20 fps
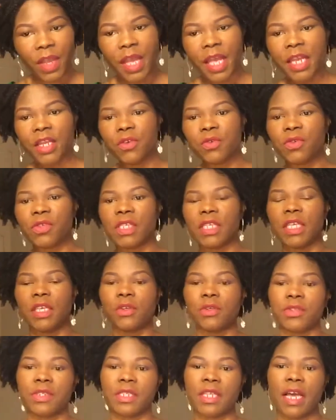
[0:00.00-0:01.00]
and using
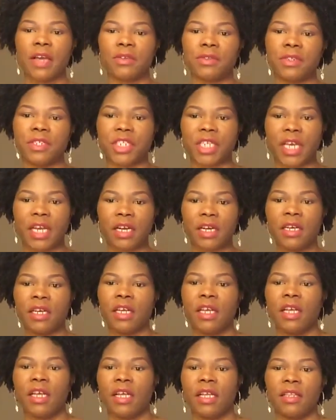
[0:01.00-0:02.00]
Eco Style gel,
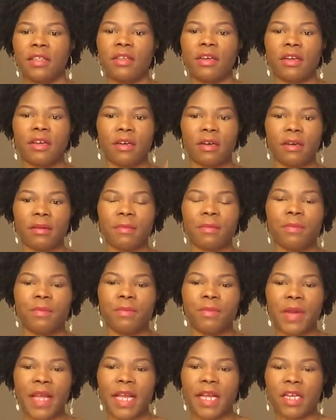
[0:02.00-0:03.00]
the
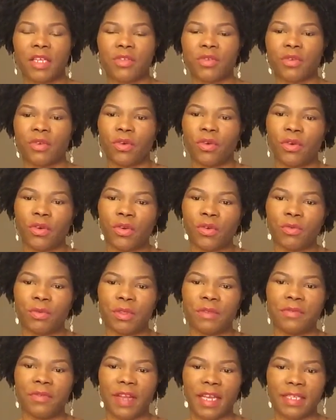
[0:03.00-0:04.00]
black castor oil
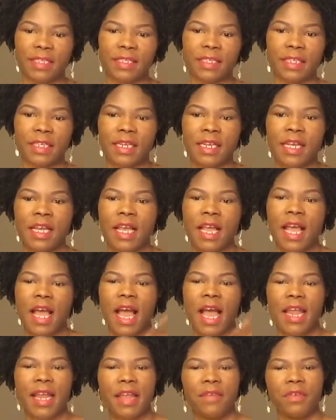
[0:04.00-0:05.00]
with flaxseed.
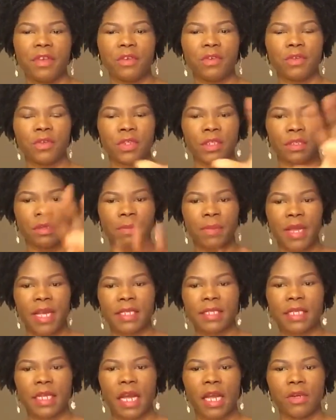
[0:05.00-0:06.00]
I never used the
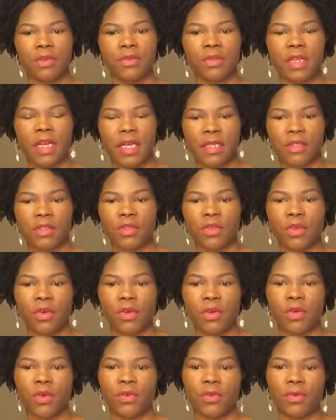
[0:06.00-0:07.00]
black castor
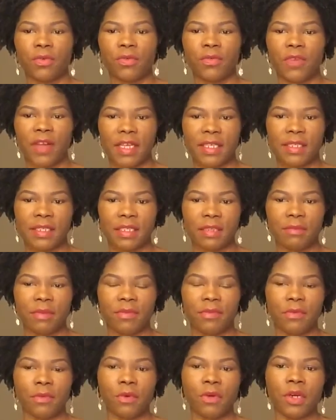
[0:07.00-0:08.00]
oil flaxseed
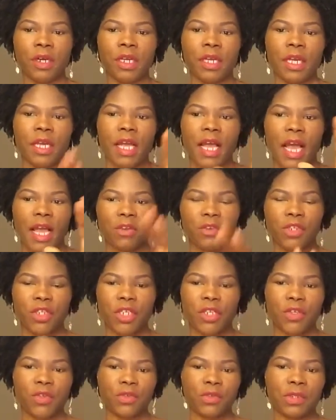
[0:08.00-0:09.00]
before. I
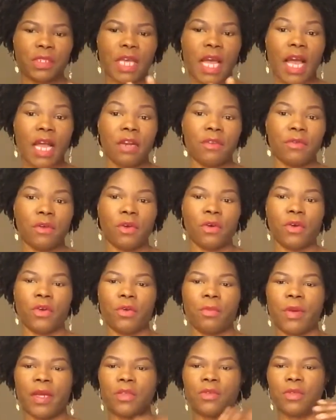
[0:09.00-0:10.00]
usually use olive
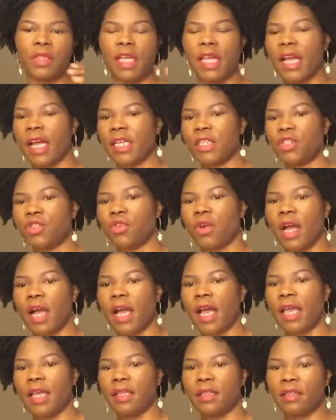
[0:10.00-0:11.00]
oil, but today I
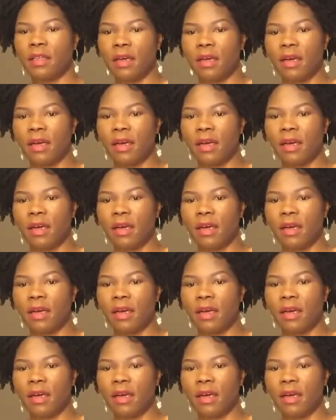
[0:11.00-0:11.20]
tried